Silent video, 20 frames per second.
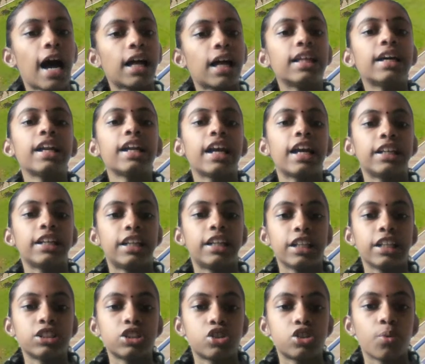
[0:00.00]
other
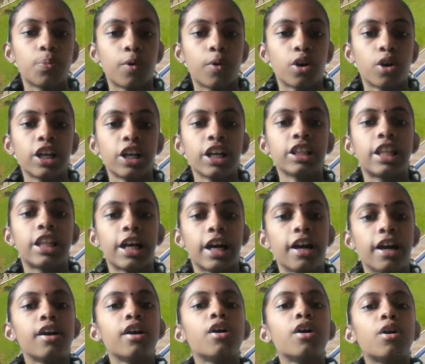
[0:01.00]
entities to protect the